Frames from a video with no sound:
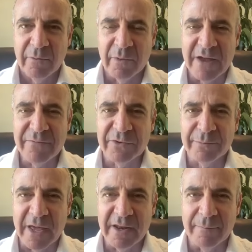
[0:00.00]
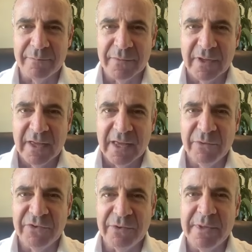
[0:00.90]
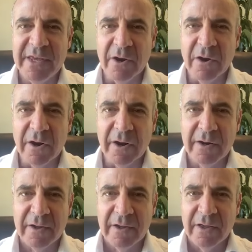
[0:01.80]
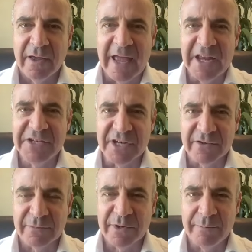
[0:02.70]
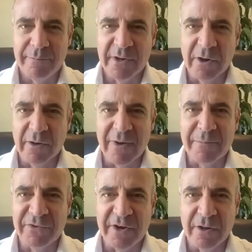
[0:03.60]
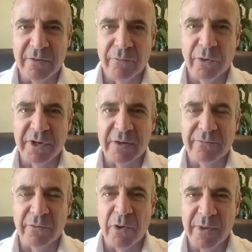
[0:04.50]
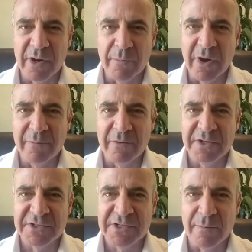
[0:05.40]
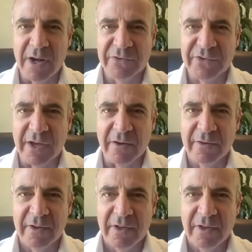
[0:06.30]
When I first met him, he was the PR agent, PR representative working for Roman Abramovich in Moscow.